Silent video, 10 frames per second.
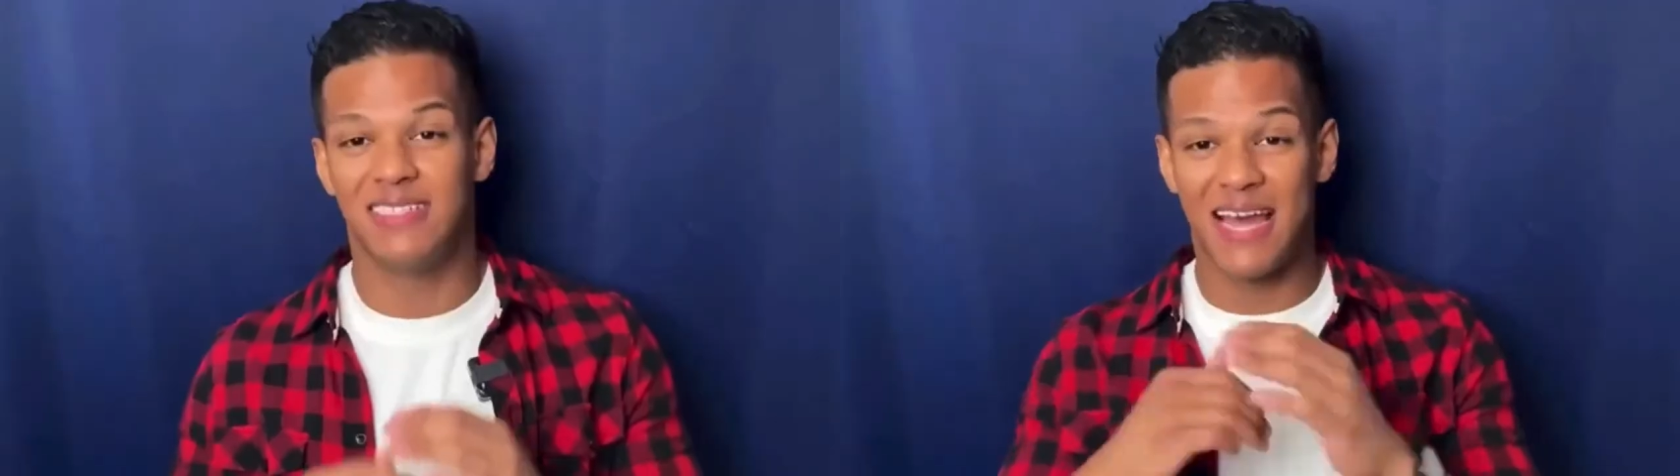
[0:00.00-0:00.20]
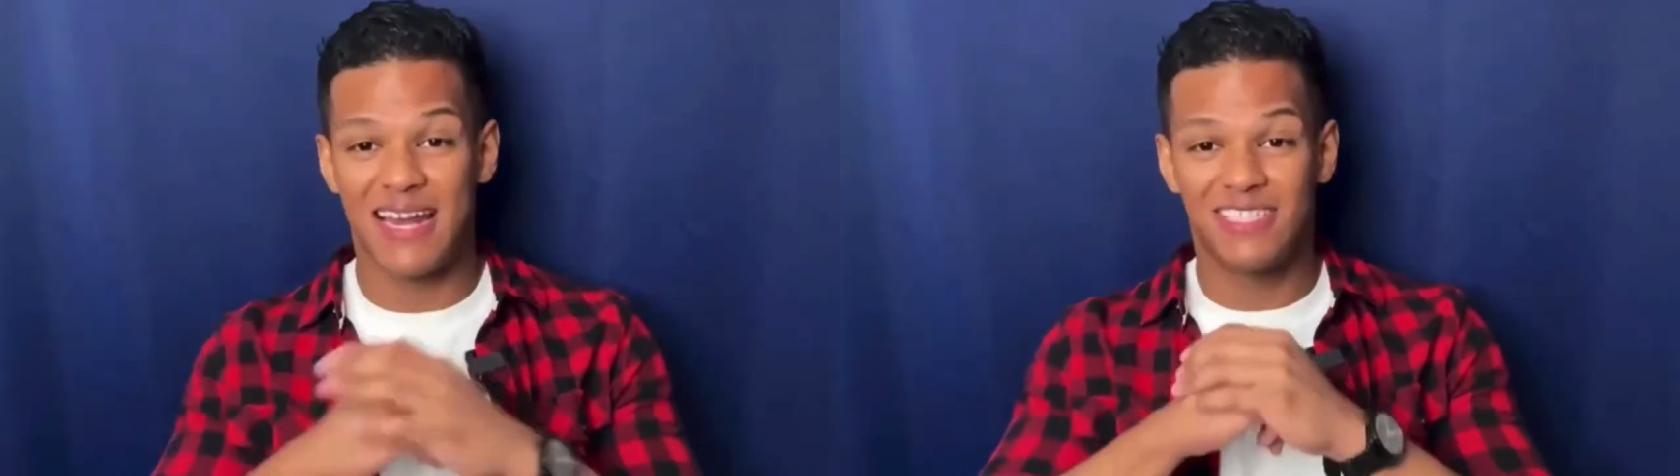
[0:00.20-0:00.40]

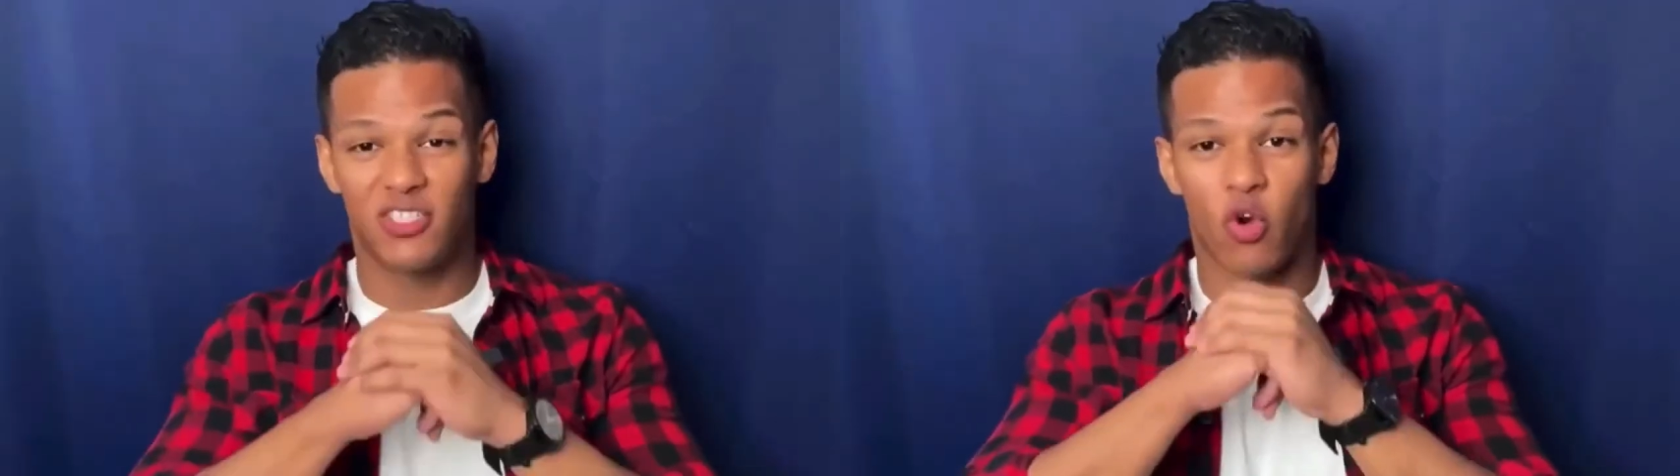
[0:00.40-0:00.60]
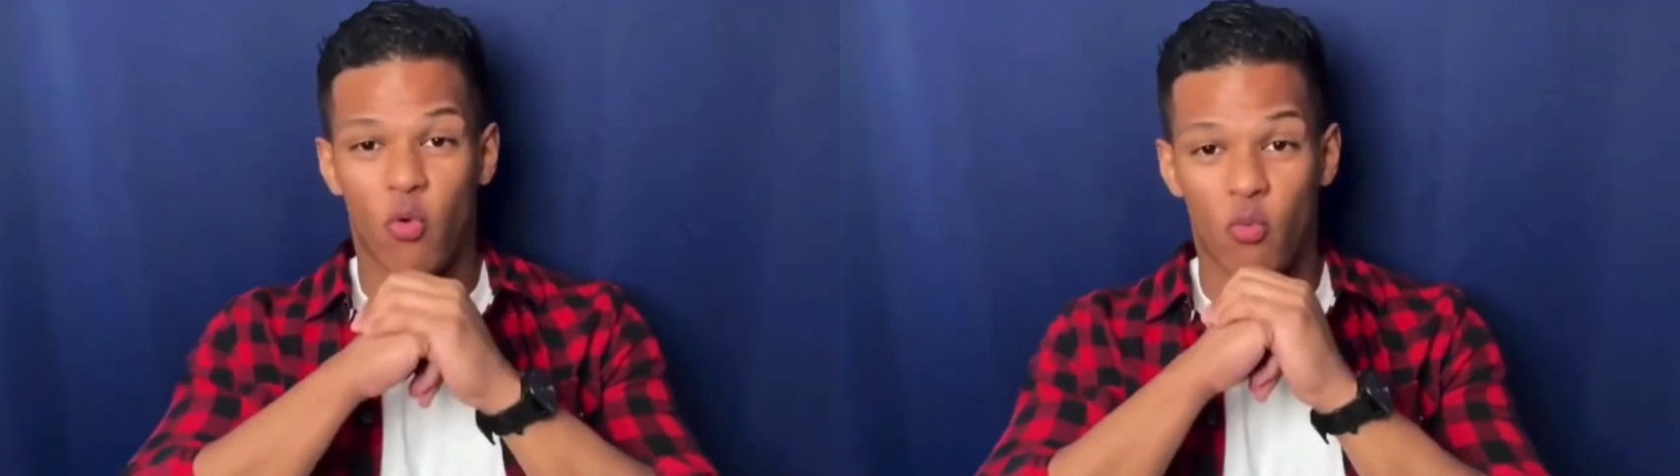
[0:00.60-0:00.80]
That is
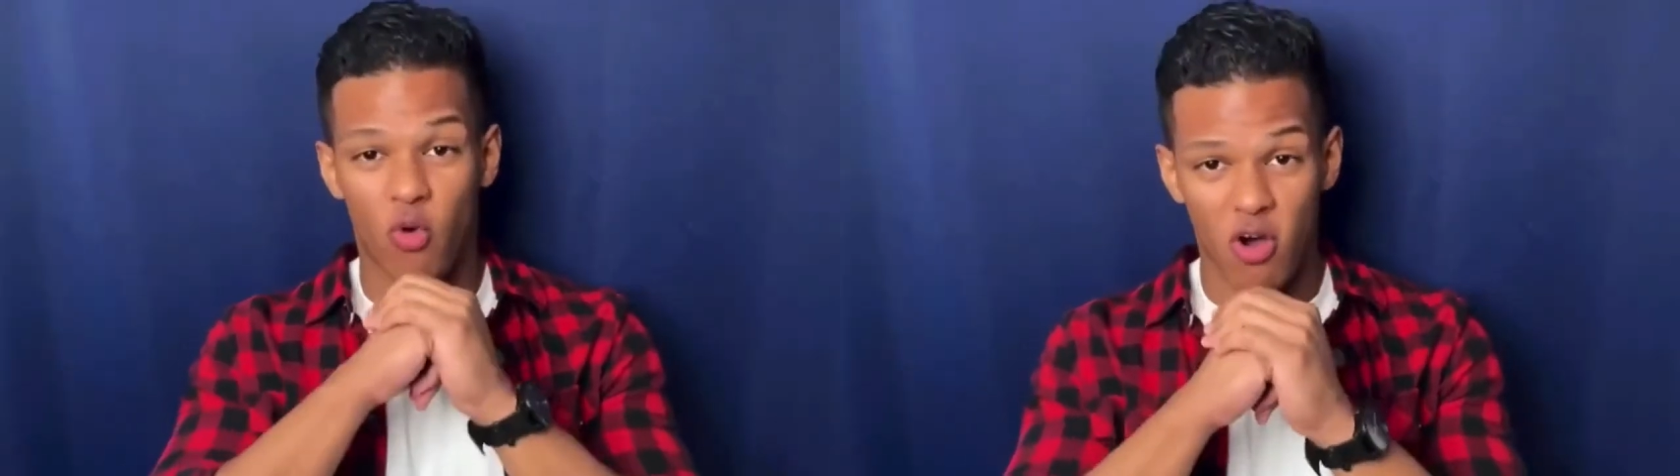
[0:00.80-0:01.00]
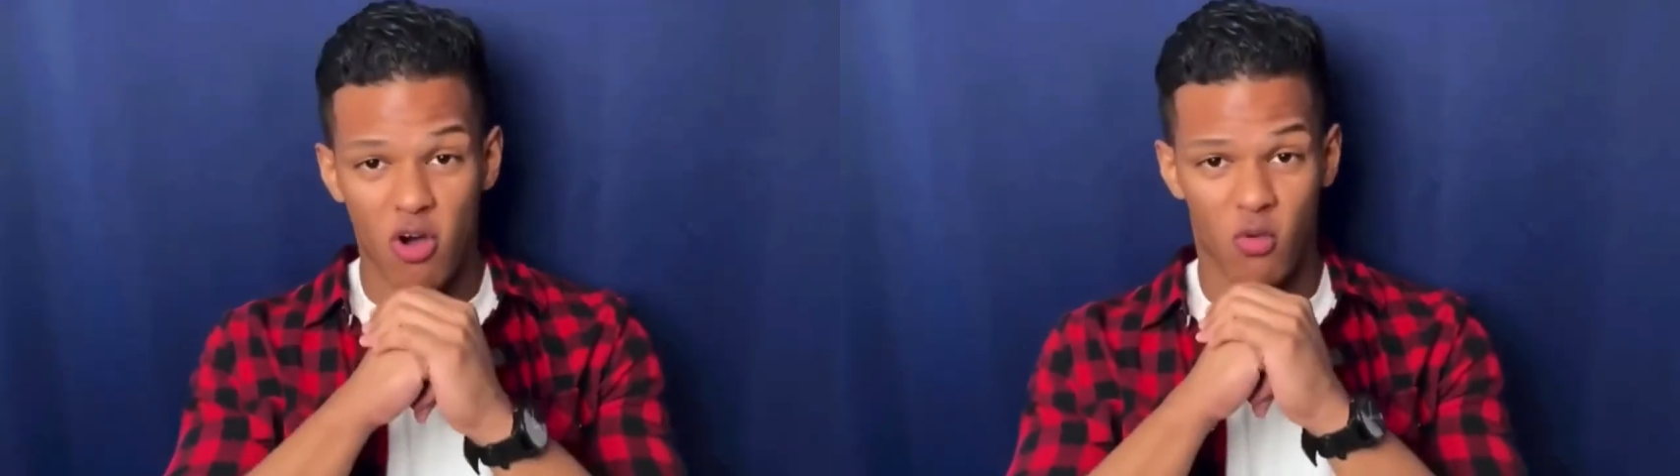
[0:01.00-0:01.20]
the
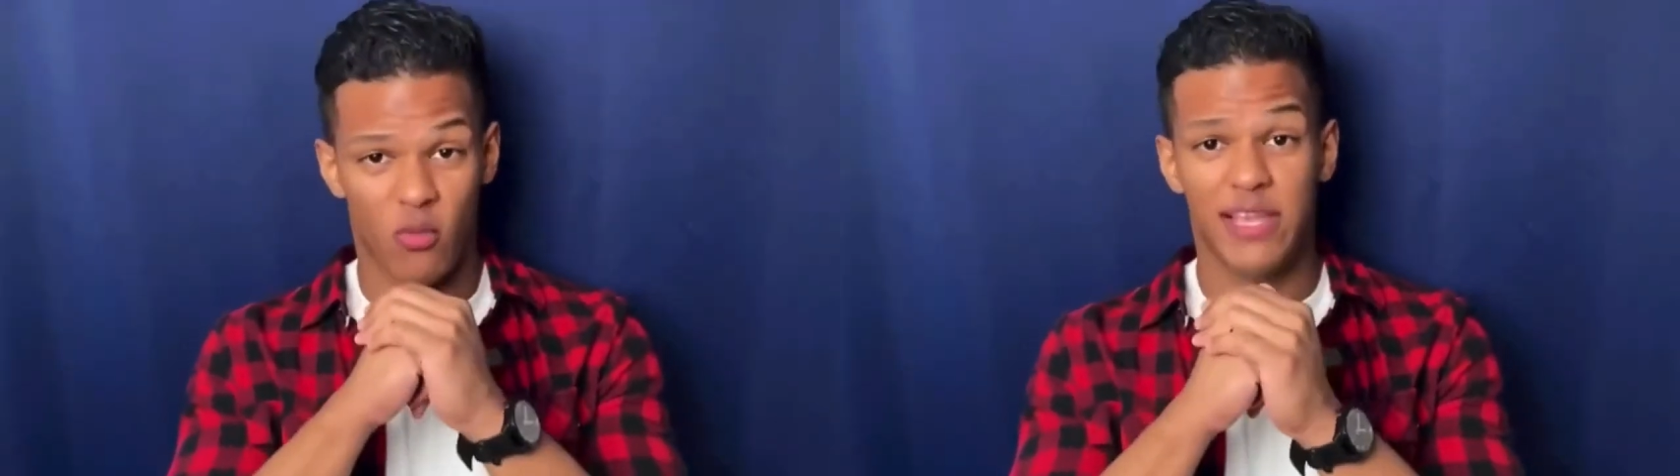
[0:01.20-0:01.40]
wrong way